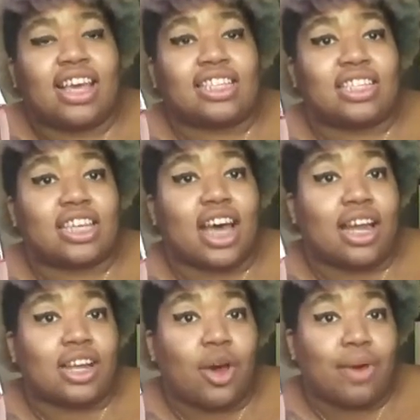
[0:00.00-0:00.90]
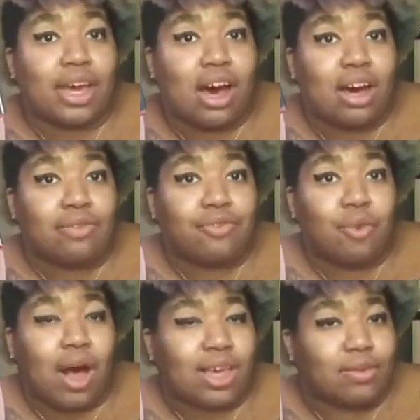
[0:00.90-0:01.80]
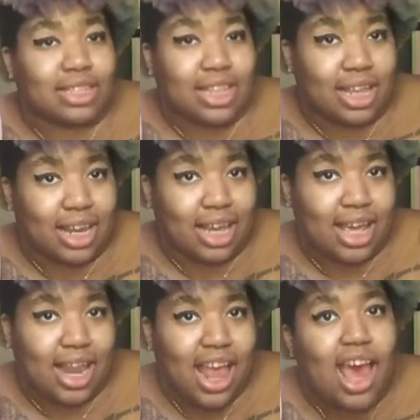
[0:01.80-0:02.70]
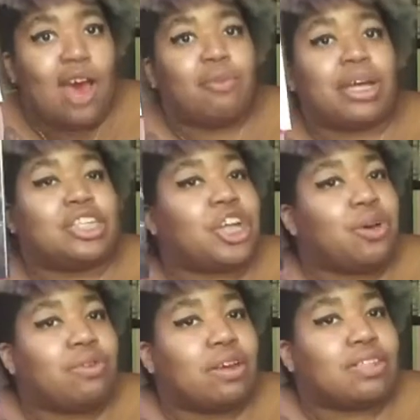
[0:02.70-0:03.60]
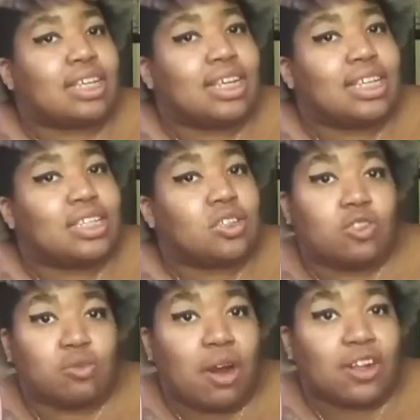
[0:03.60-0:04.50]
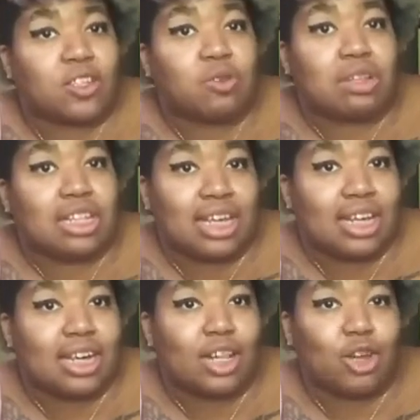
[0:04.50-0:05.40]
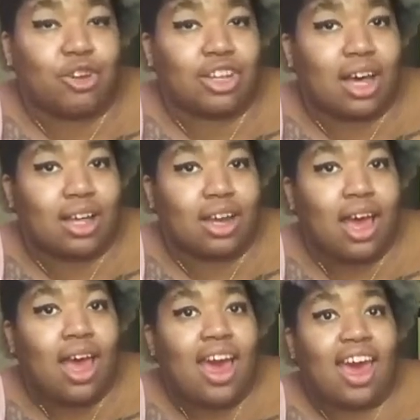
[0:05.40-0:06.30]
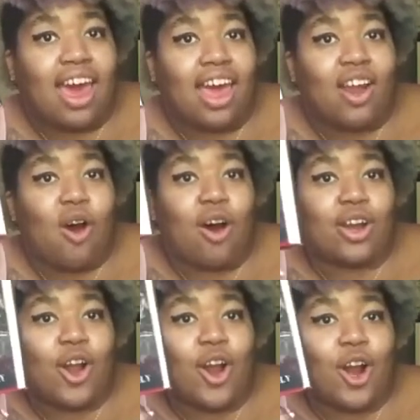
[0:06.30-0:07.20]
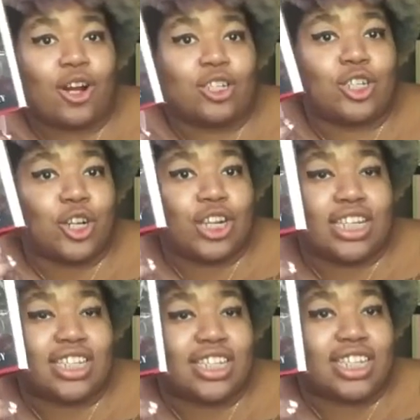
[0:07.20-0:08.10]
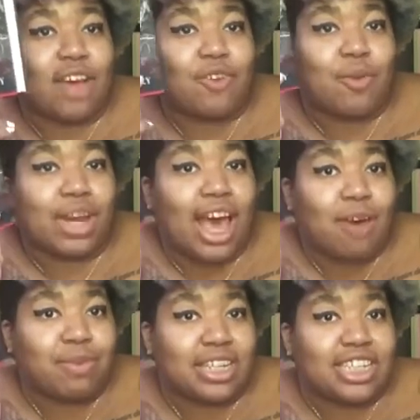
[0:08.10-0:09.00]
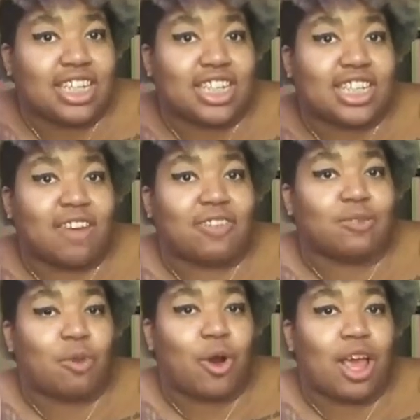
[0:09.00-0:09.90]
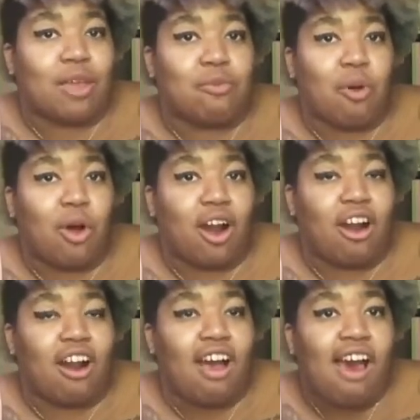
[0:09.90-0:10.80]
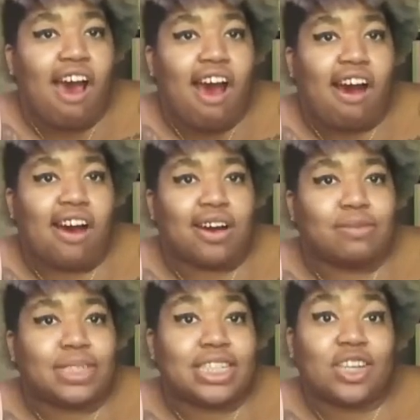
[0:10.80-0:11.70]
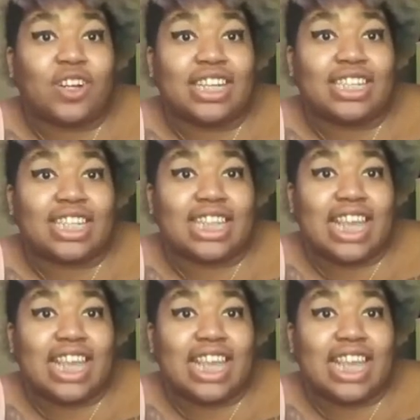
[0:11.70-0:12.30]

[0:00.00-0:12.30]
his gun going off while he was cleaning it. But Jo knows that he's too smart to clean a loaded gun. And on her journey to discover what happened, she discovers more and more secrets